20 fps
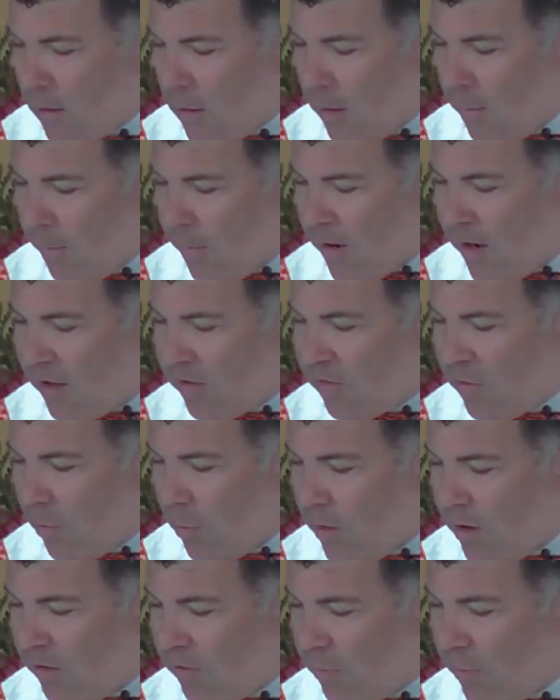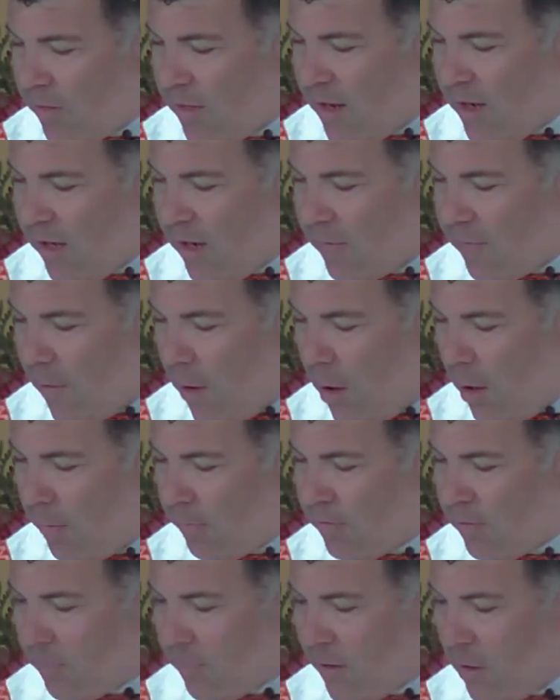But as to what is within, give
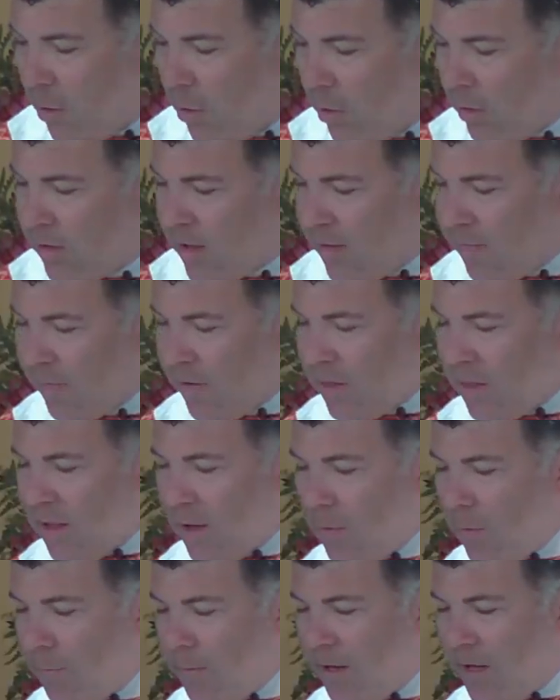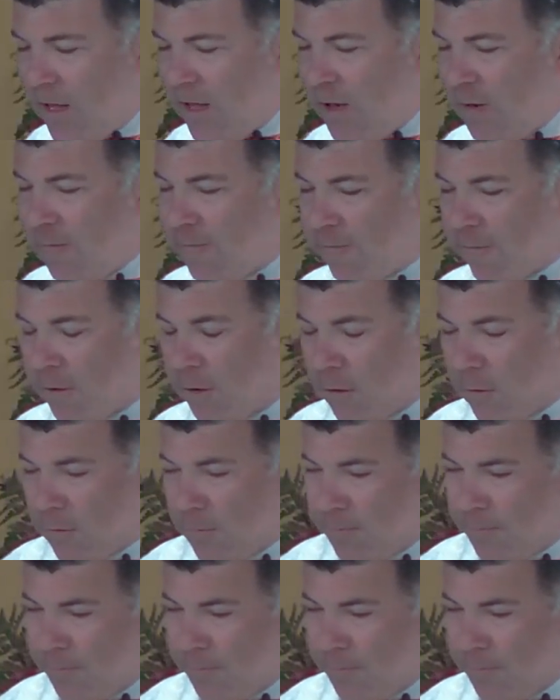alms, and behold, everything will be clean for you.